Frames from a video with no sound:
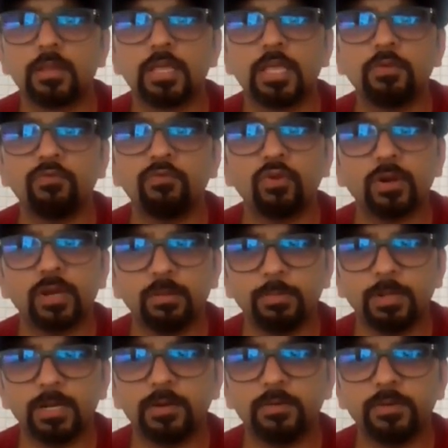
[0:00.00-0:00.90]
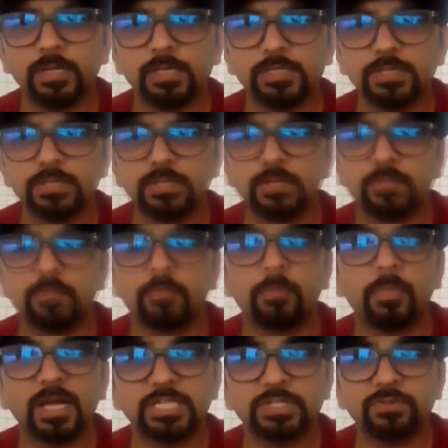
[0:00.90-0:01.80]
give your email address
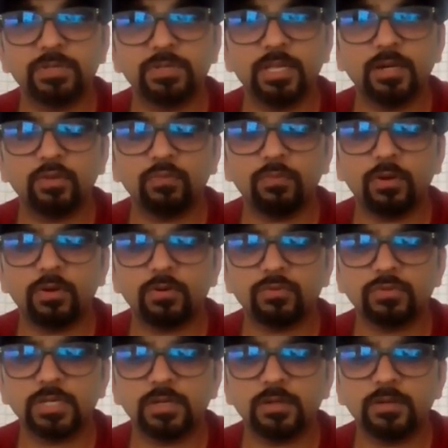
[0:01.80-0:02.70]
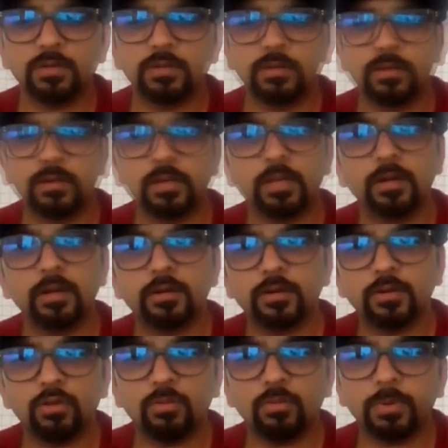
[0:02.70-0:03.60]
password that you want to set
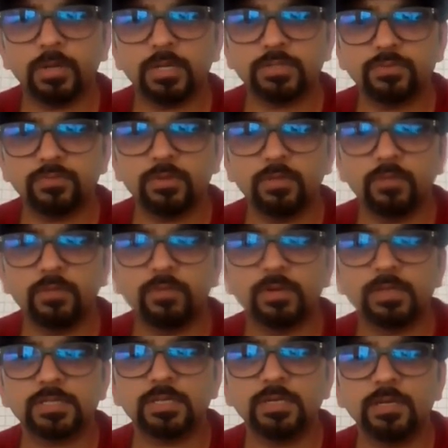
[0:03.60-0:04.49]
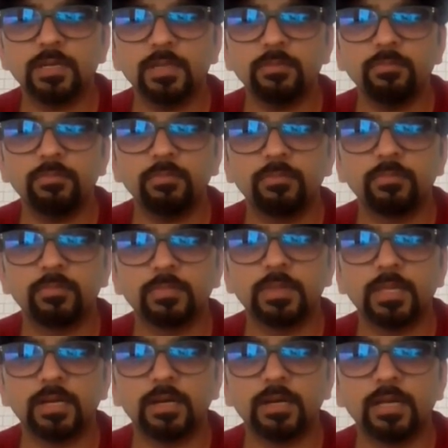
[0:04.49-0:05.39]
re-enter your password first name
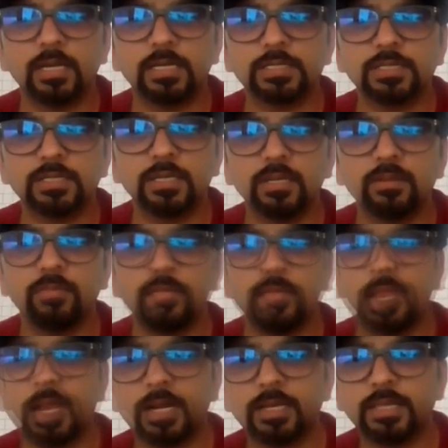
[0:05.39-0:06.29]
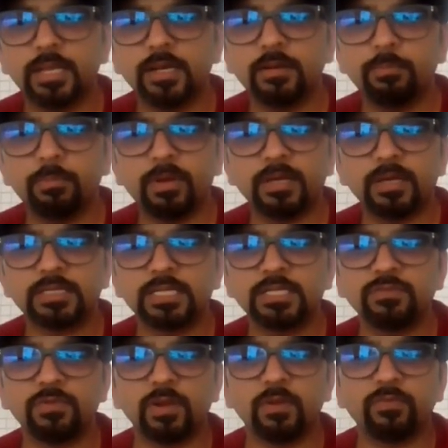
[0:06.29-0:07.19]
then last name and then pass
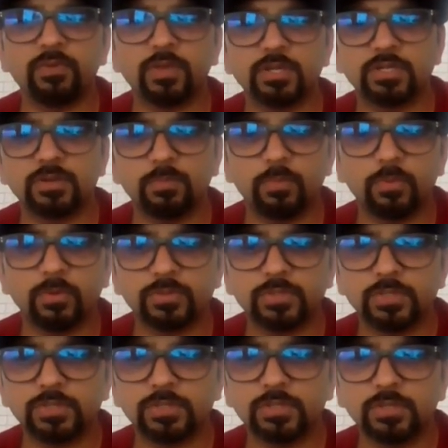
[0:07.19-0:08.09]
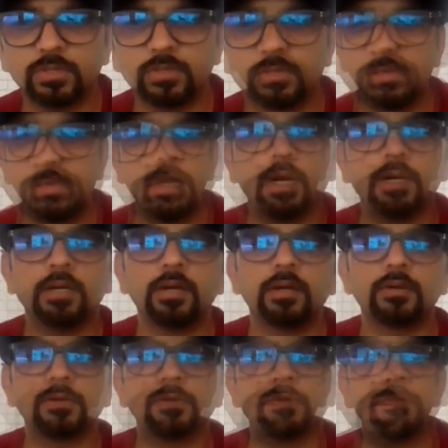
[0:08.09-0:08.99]
this verification process hit
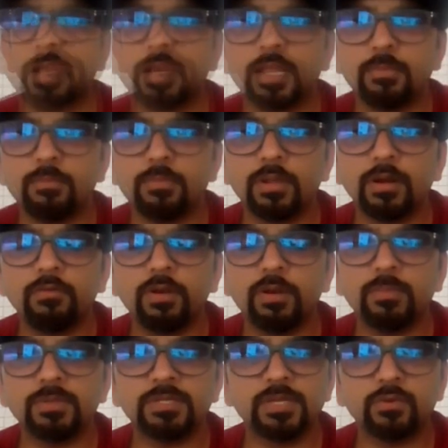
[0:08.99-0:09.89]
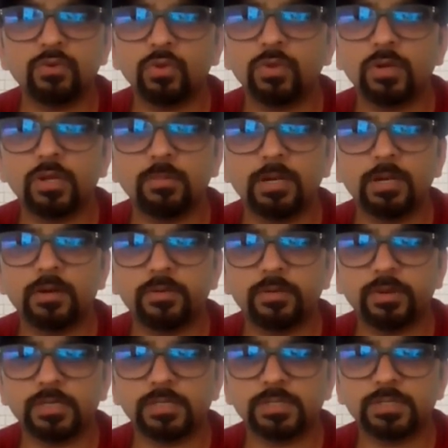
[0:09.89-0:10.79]
enter an email will be sent to your email
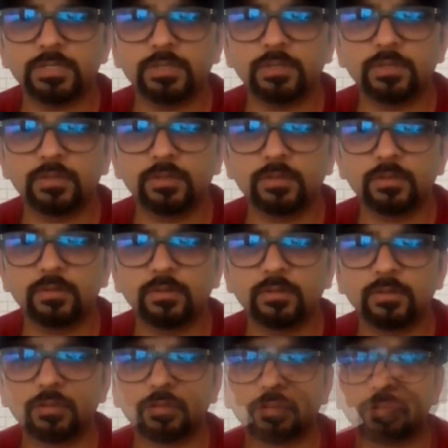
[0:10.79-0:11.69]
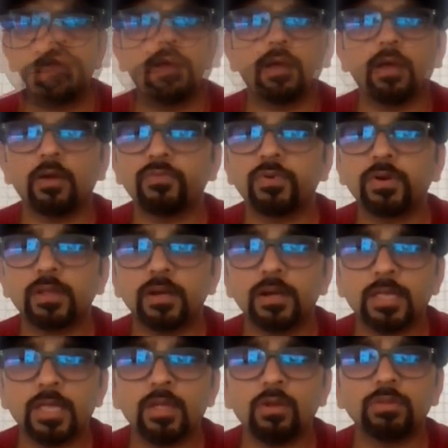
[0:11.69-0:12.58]
address after
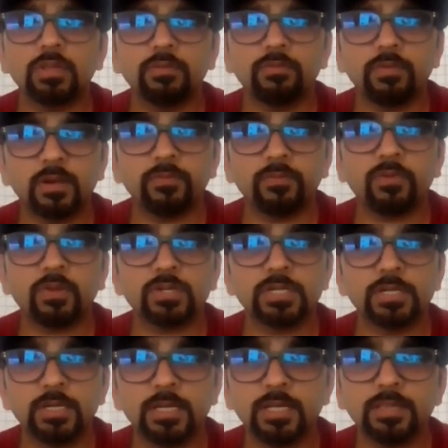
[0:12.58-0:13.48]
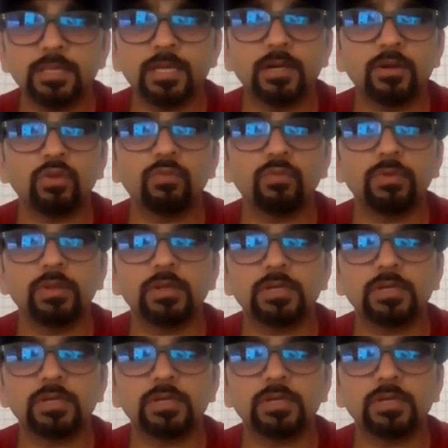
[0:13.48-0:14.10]
clicking on the verification link that you will